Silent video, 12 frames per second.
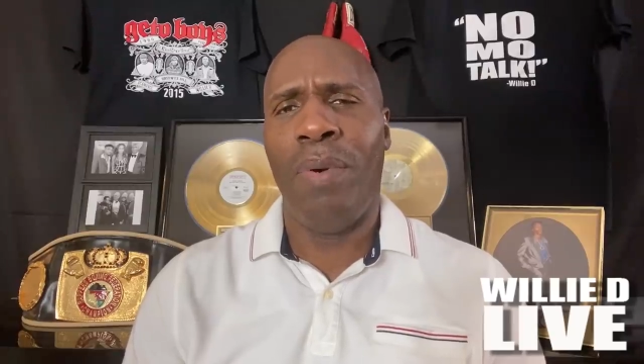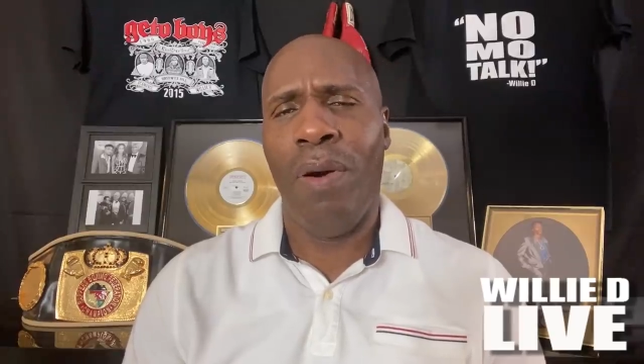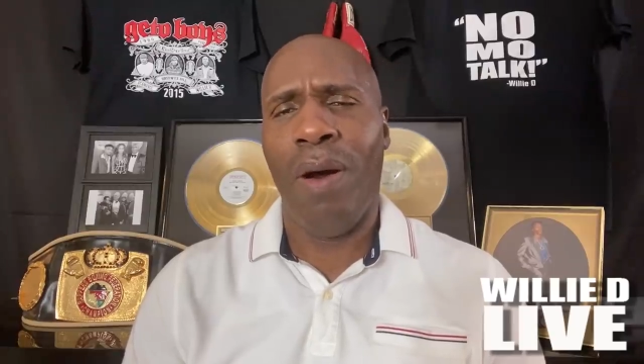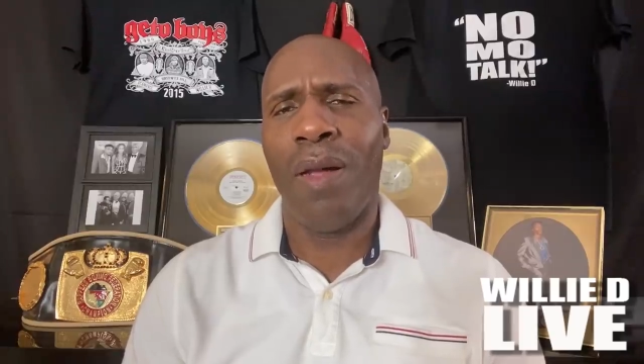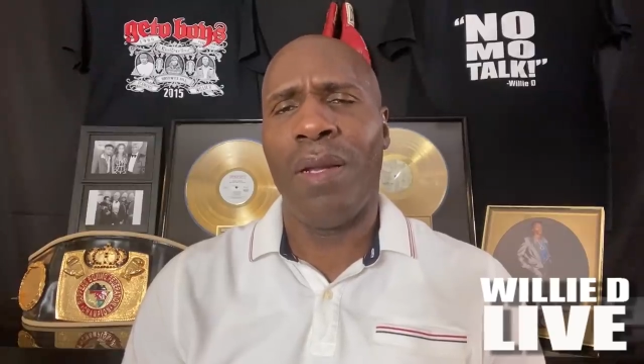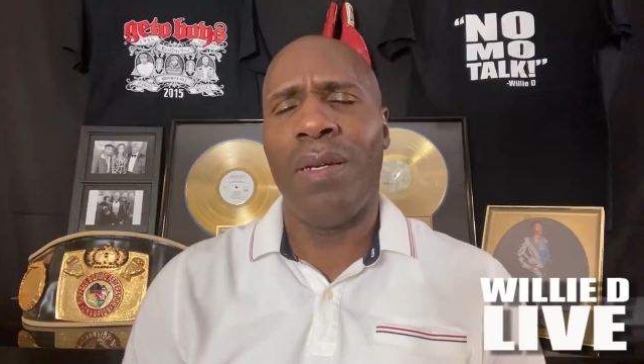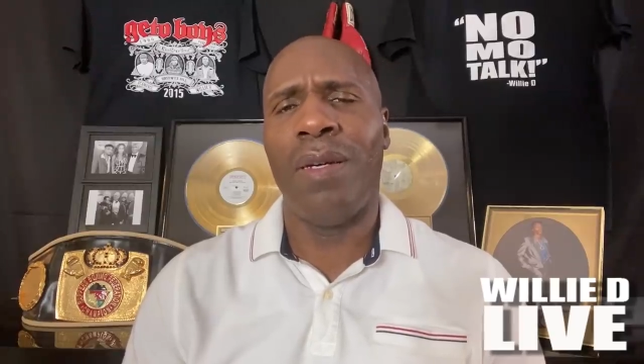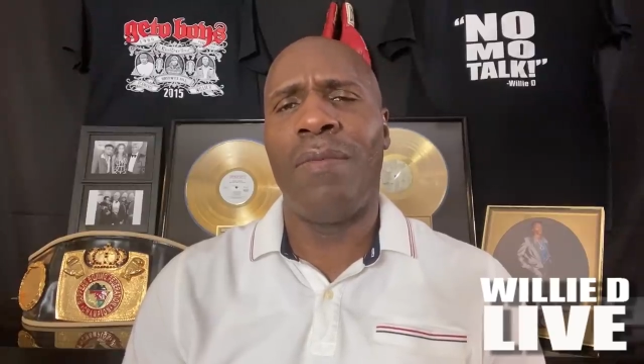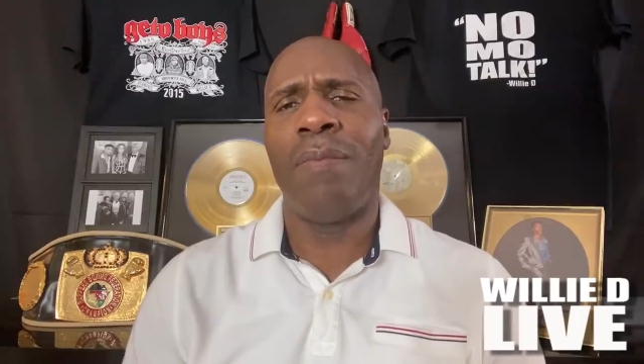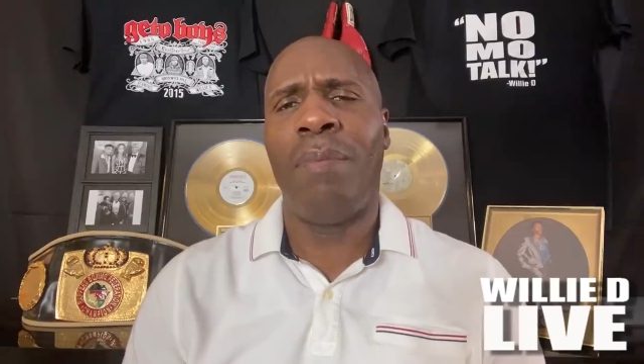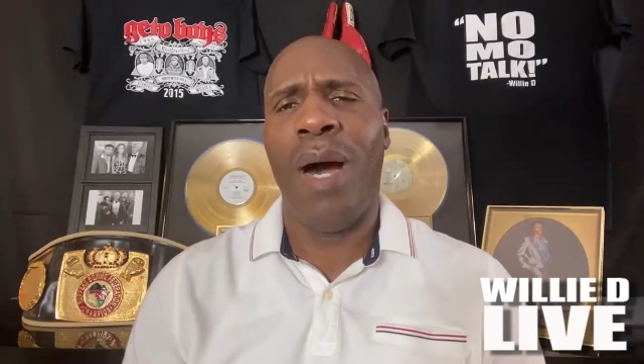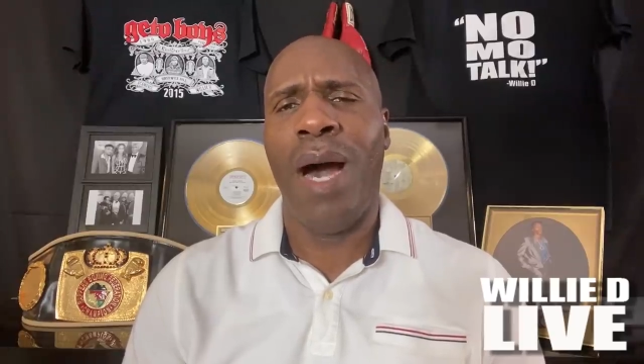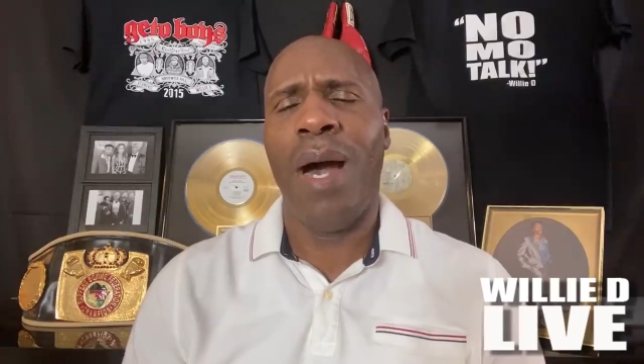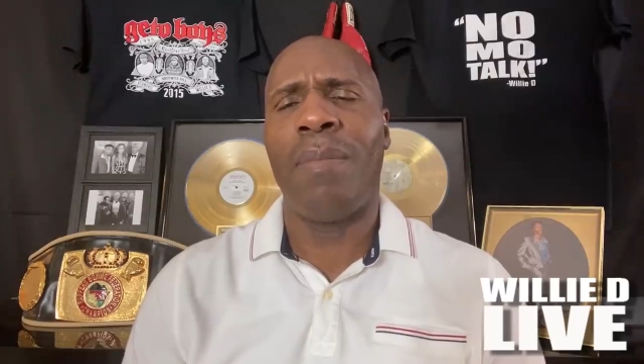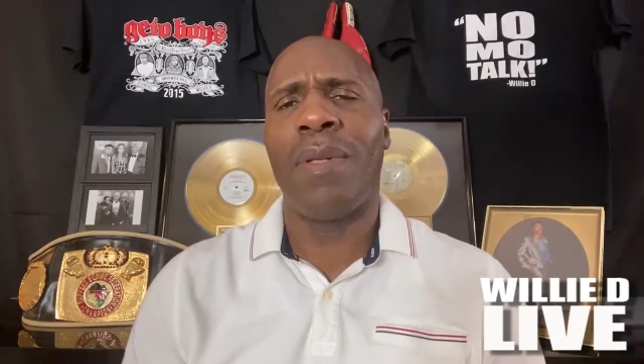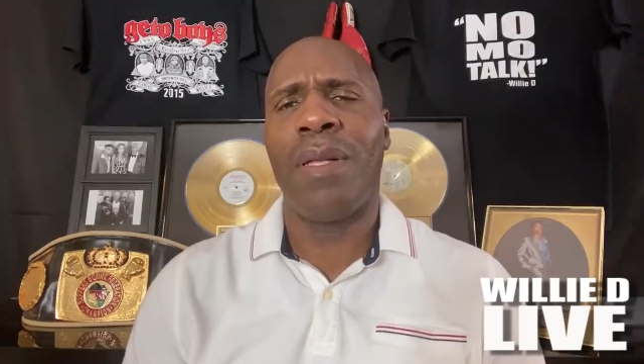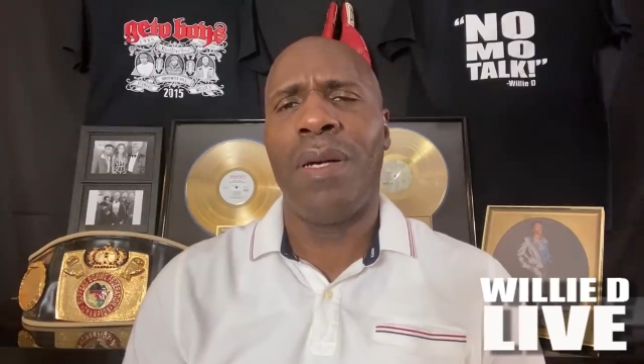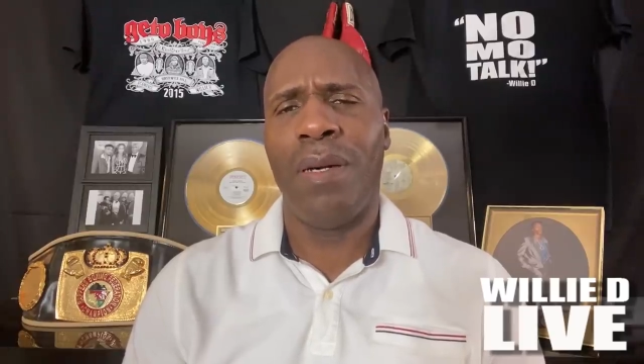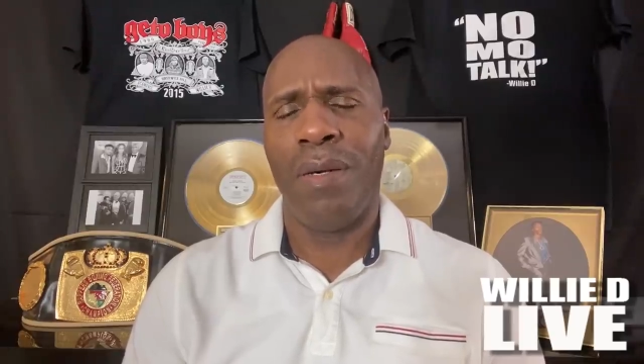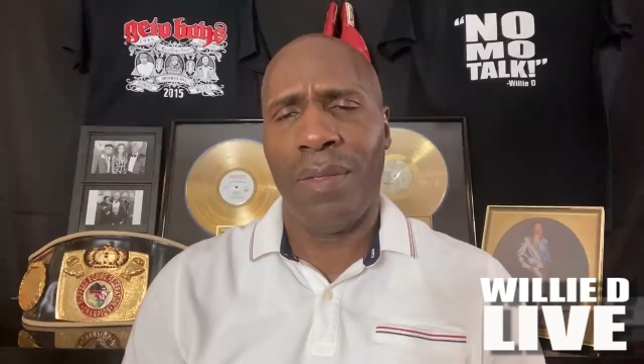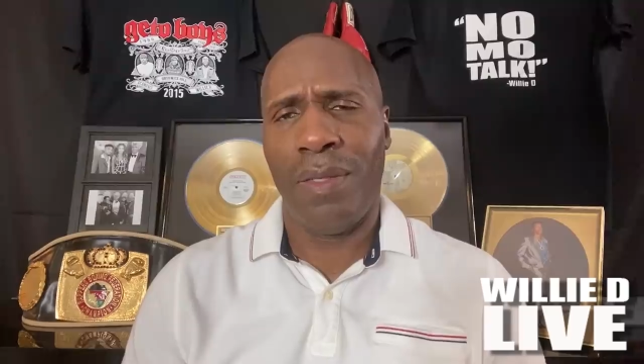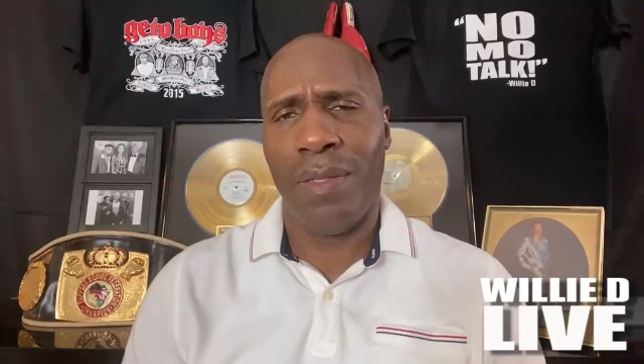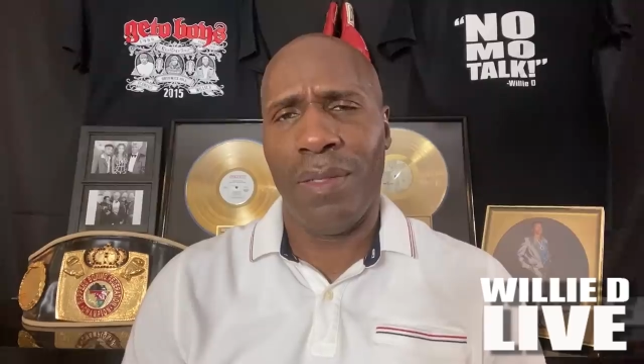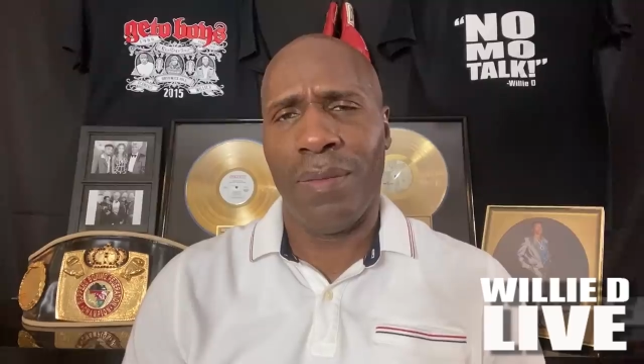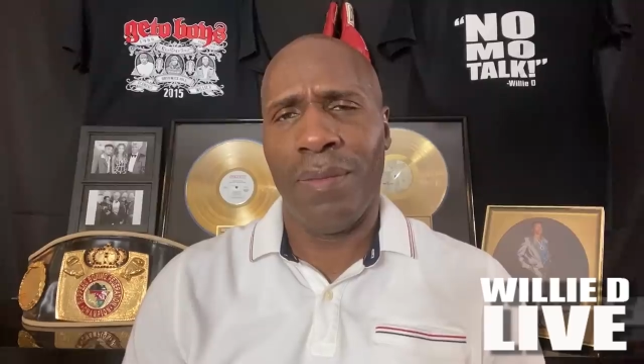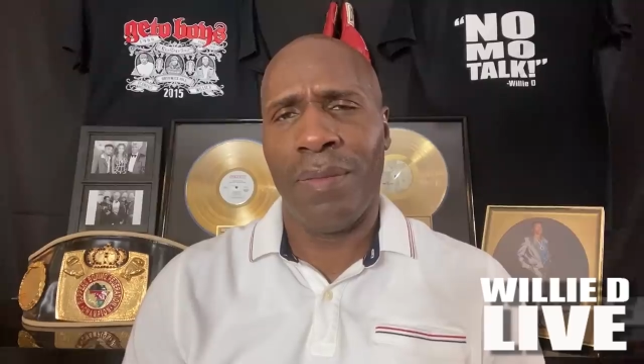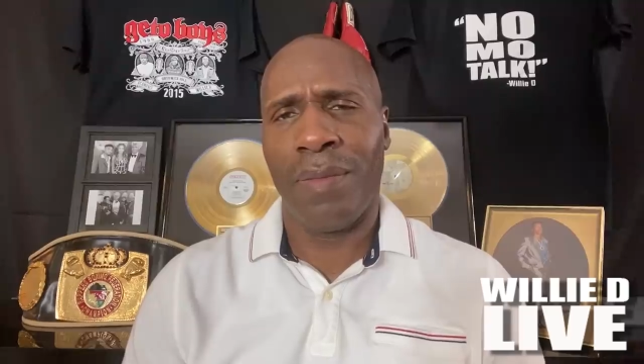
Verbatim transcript: part of pop culture